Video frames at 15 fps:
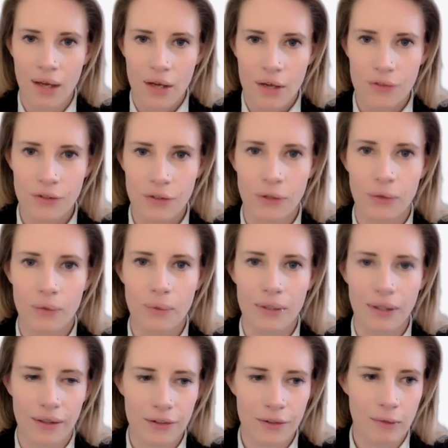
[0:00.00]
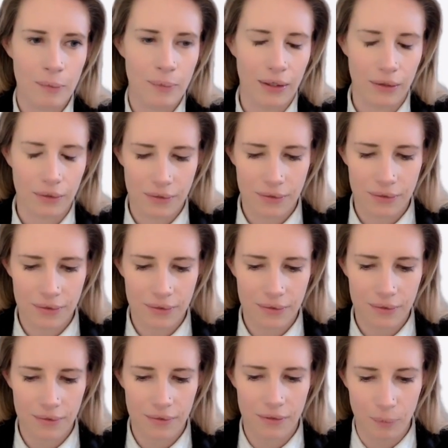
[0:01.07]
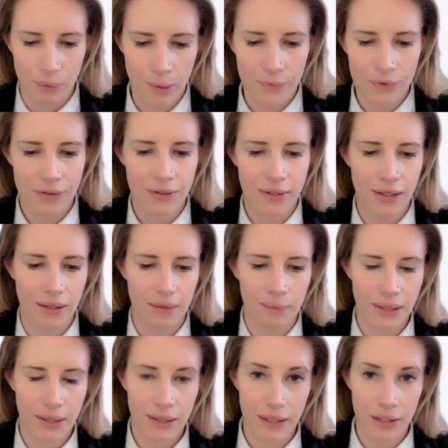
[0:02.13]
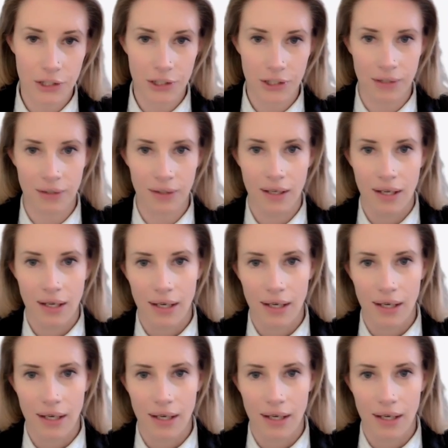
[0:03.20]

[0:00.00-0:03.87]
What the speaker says: So when you ask me about diplomacy and mediation,